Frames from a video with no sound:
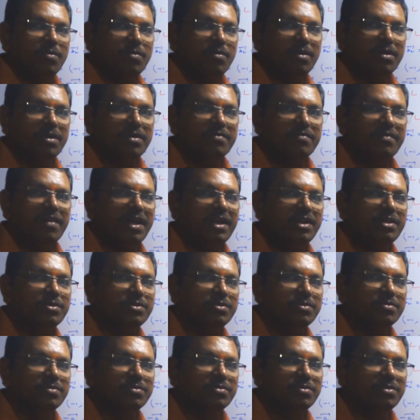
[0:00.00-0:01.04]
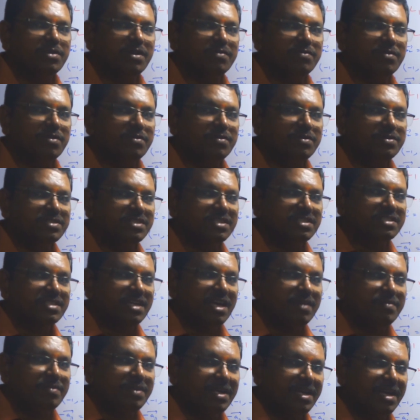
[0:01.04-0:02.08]
One value root of 116
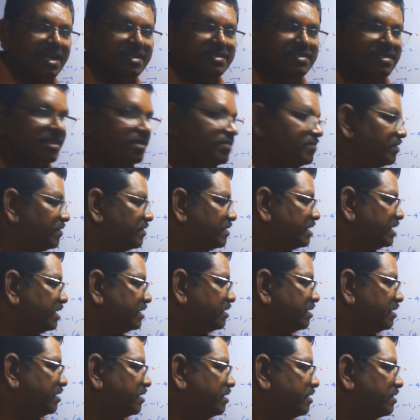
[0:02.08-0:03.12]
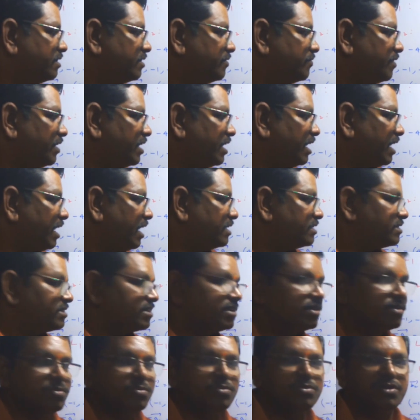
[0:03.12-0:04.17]
can be cancelled. We will get the final
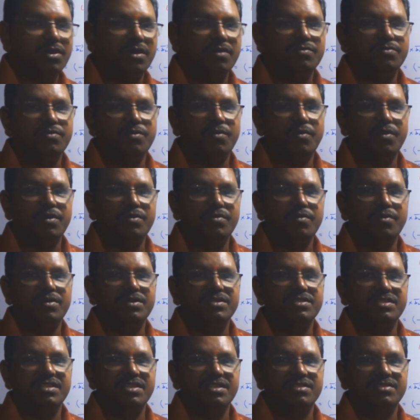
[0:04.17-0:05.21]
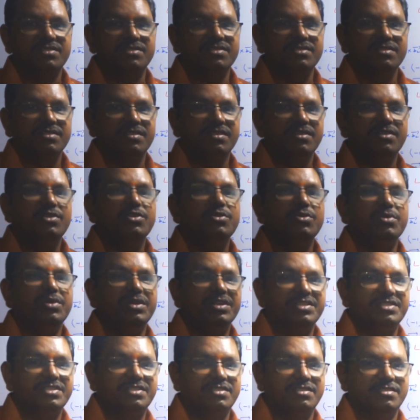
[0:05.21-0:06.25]
answer root of 116
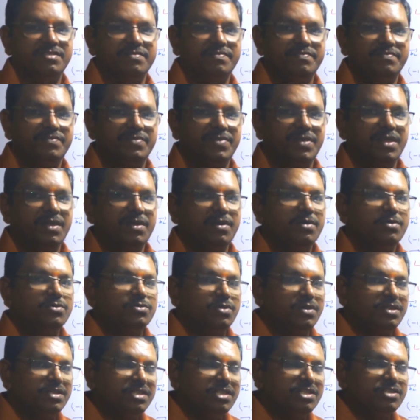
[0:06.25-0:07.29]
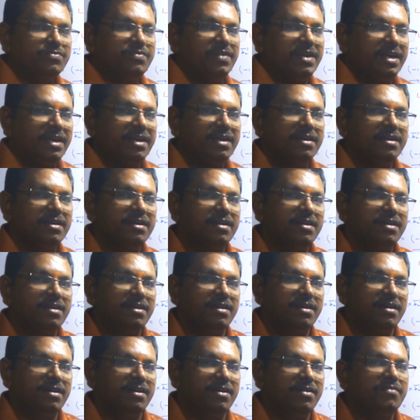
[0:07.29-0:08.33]
units. So in this way
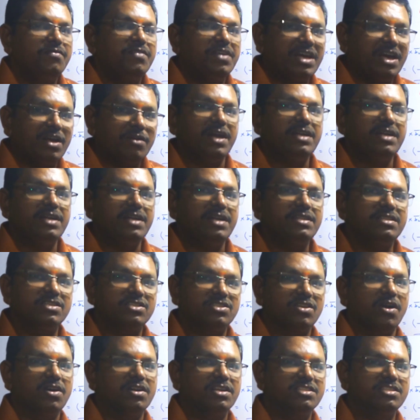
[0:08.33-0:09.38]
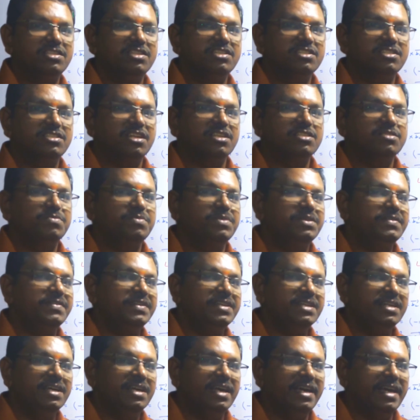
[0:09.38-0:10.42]
we can find the shortest distance
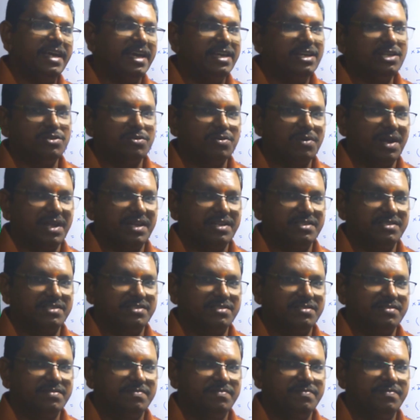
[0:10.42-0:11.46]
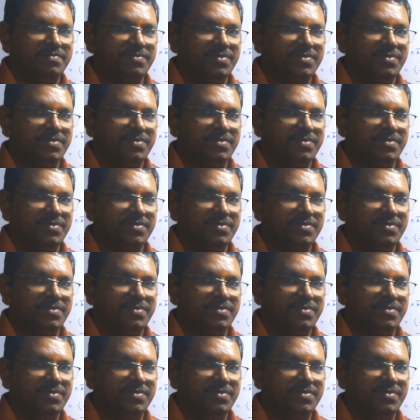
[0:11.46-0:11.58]
between any two lines.